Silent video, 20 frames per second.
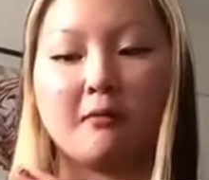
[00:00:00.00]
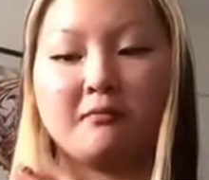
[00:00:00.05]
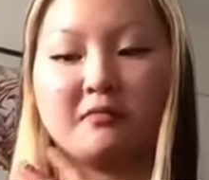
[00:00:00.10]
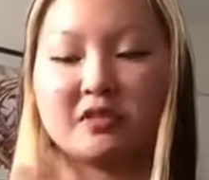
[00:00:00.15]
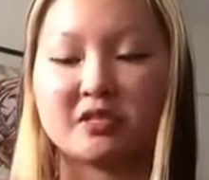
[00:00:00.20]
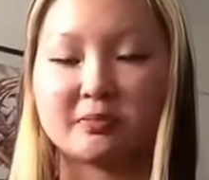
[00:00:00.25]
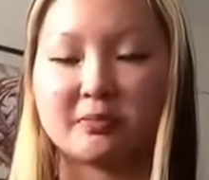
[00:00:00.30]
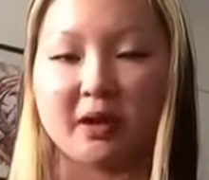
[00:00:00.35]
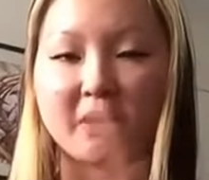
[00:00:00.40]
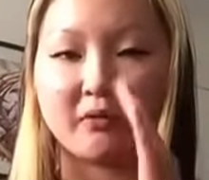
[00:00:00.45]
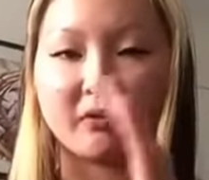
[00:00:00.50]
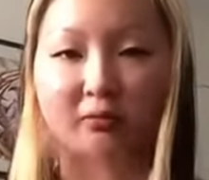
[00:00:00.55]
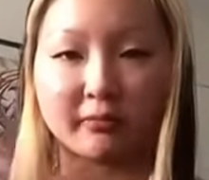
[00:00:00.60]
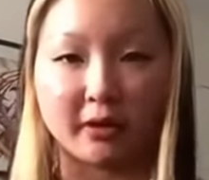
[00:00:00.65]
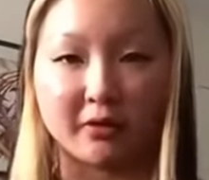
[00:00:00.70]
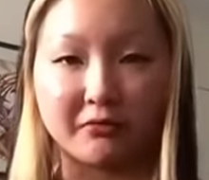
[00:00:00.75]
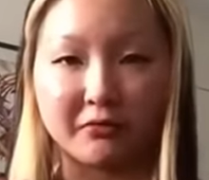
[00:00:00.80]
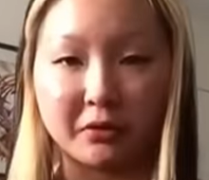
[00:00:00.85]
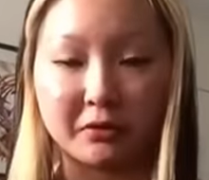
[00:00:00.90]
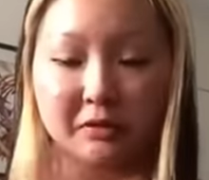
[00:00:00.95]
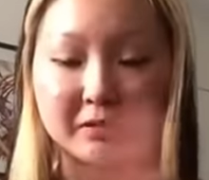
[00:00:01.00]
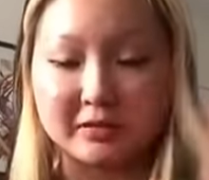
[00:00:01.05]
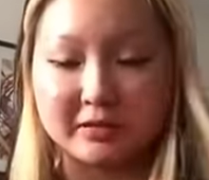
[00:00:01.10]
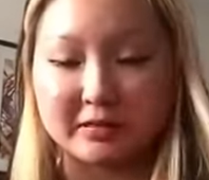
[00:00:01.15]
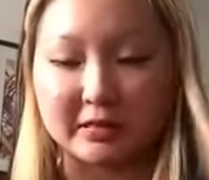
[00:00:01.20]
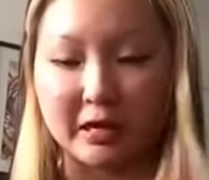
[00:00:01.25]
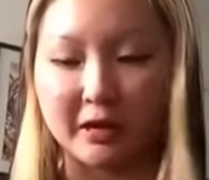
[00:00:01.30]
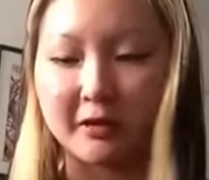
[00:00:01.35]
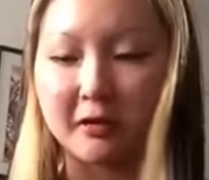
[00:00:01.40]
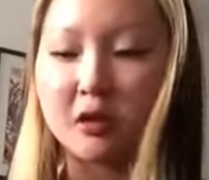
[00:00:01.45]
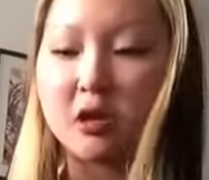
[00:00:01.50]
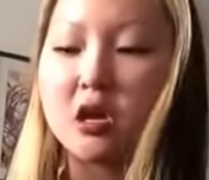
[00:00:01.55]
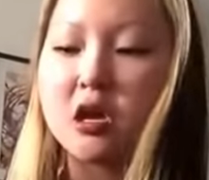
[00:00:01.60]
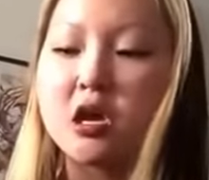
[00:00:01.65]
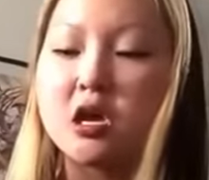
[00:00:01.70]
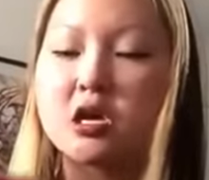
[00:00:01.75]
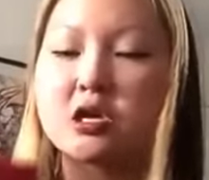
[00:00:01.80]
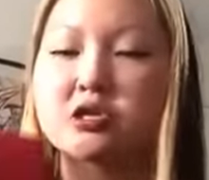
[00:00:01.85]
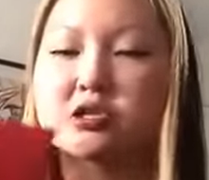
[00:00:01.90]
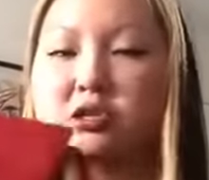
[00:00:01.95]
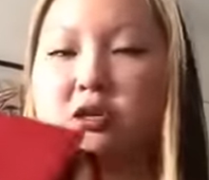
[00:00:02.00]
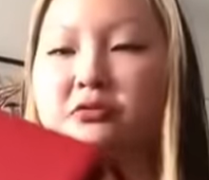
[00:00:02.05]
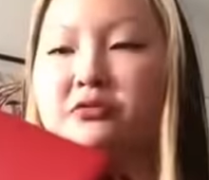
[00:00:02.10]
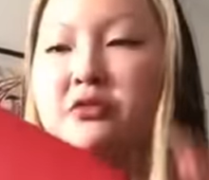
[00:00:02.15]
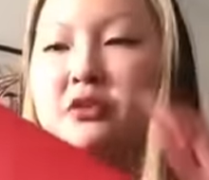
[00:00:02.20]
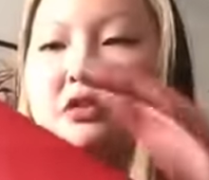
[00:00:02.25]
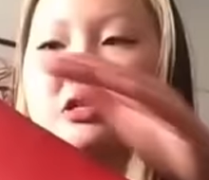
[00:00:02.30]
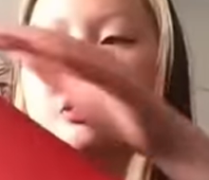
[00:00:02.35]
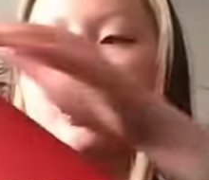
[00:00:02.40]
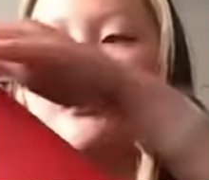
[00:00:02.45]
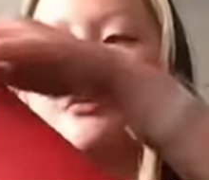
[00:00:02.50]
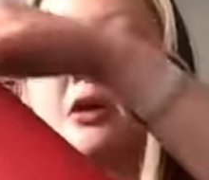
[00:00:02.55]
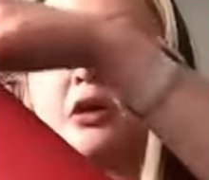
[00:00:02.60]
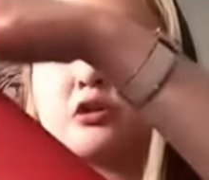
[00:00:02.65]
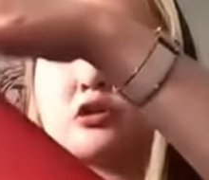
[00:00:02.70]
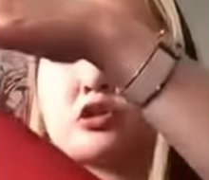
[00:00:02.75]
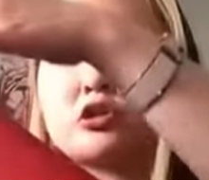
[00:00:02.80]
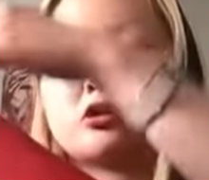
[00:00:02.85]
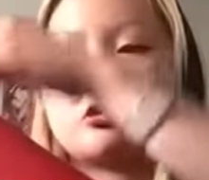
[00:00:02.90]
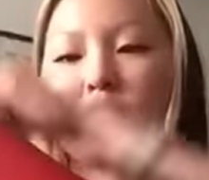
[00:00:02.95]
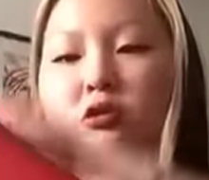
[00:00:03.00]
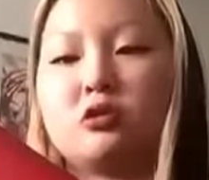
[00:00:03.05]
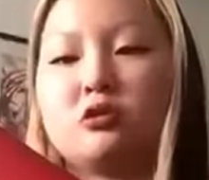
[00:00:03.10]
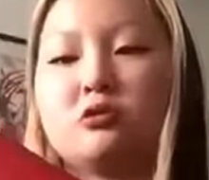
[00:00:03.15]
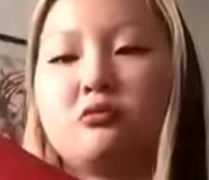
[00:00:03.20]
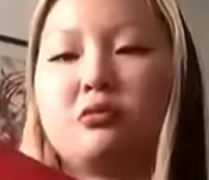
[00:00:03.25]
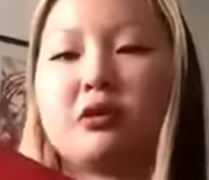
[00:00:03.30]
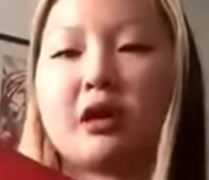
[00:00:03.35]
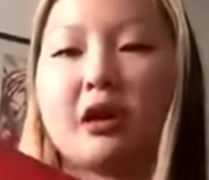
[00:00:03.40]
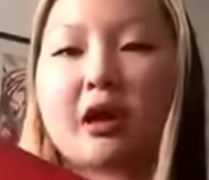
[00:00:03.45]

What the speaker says: this bag with my phone inside. So first off, I'll show you what I